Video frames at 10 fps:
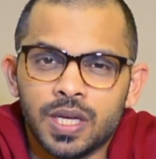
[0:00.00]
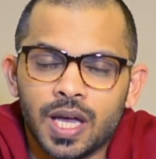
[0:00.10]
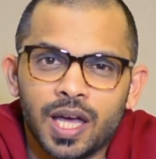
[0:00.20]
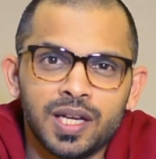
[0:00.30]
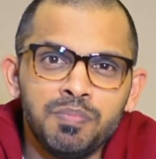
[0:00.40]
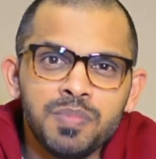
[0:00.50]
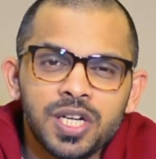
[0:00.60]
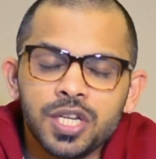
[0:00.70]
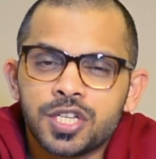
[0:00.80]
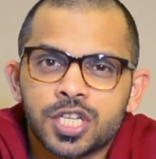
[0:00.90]
An
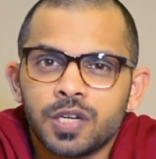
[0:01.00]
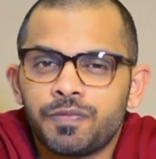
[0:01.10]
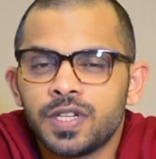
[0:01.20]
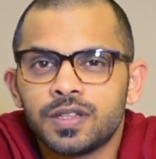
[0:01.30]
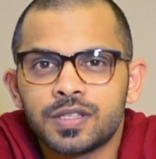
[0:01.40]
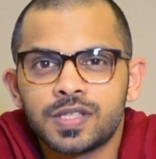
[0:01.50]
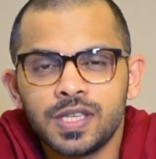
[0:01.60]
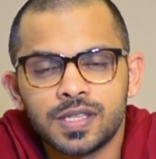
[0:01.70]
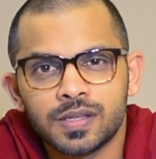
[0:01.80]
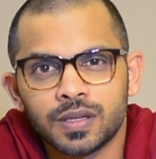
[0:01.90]
immediate shift in the
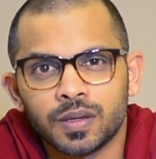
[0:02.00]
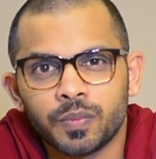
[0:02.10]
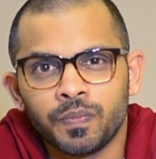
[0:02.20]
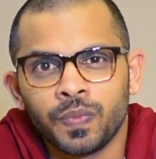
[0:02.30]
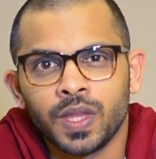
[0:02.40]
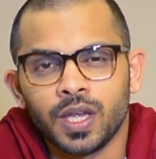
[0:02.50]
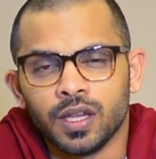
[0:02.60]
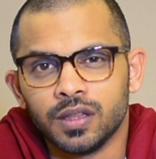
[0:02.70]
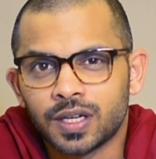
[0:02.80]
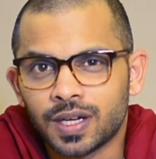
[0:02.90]

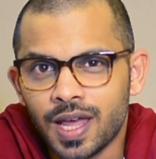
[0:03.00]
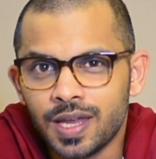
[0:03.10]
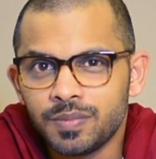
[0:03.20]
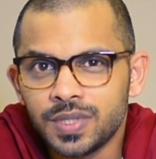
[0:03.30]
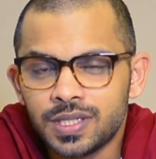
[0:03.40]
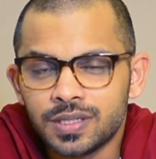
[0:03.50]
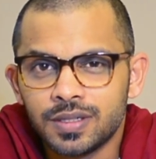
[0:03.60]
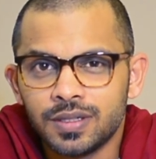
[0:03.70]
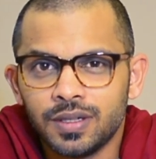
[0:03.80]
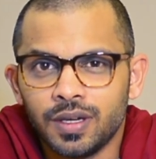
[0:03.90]
season, the climate
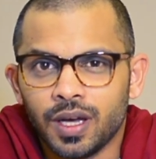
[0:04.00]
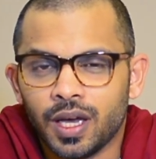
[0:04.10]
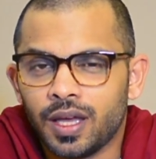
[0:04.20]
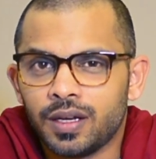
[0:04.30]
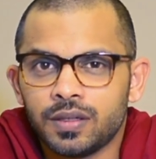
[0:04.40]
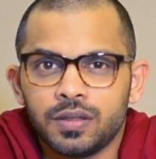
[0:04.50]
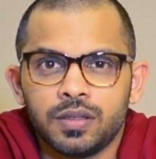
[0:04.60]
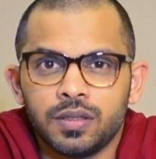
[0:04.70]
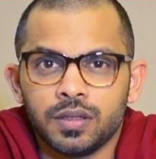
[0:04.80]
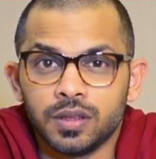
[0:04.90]
and
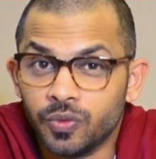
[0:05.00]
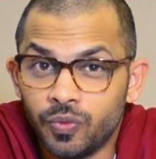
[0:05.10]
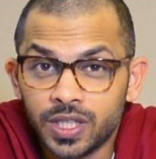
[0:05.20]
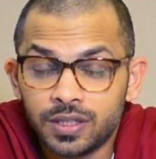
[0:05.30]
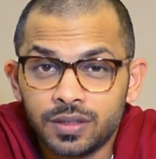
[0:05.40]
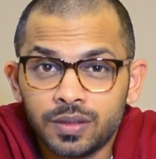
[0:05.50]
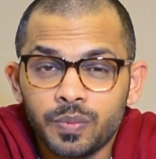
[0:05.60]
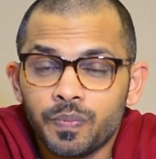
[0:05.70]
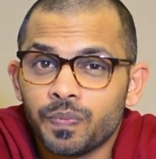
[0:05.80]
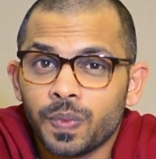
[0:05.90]
the weather
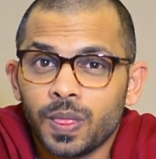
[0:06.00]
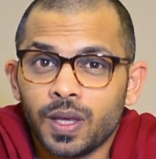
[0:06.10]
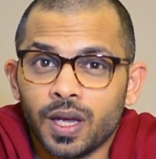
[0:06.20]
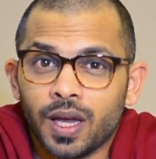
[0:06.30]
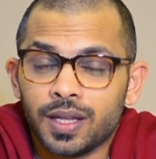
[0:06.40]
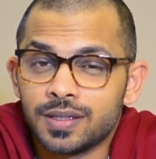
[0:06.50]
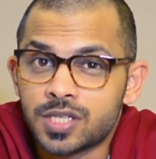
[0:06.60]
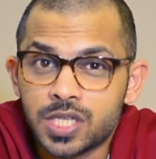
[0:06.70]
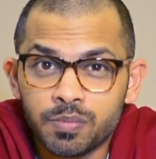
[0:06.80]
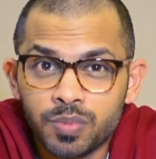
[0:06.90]
and the
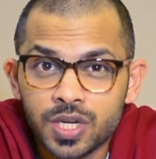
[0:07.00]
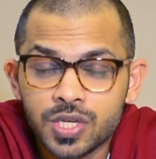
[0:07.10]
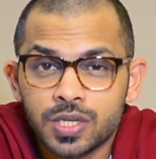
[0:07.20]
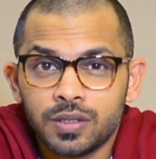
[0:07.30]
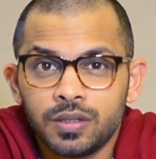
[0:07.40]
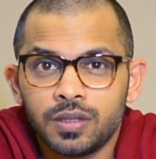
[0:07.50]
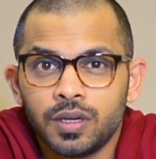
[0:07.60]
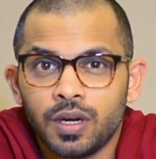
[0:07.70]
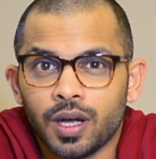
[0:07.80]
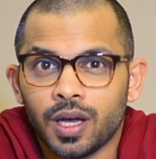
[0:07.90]
temperature
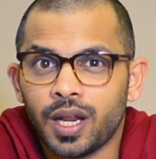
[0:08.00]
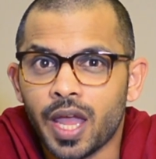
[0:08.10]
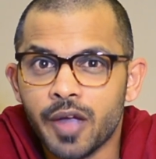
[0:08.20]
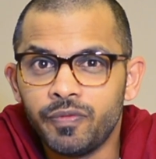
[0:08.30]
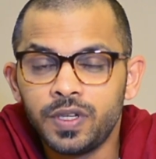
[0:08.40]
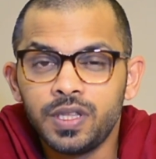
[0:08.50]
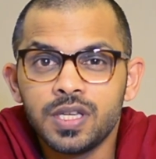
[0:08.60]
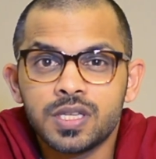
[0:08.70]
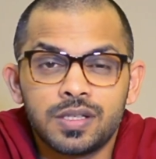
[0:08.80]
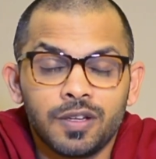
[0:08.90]
and everything
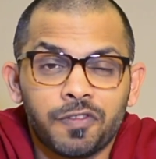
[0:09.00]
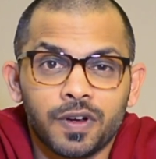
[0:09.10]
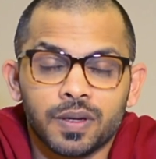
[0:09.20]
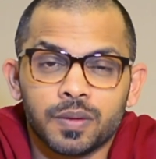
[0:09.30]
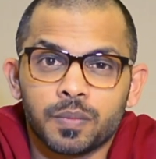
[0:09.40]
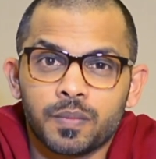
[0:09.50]
is different.